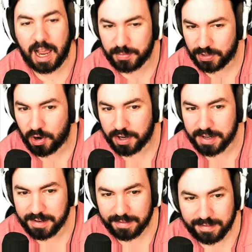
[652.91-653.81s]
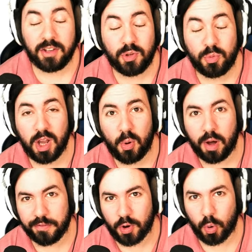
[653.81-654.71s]
I'm sorry. And you
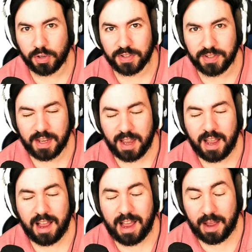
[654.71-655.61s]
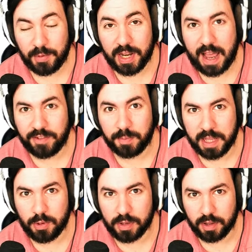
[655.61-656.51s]
know, of course, I'm going to have to
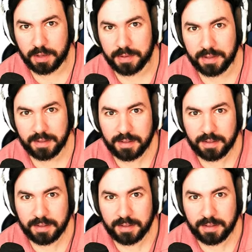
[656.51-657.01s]
play you a clip.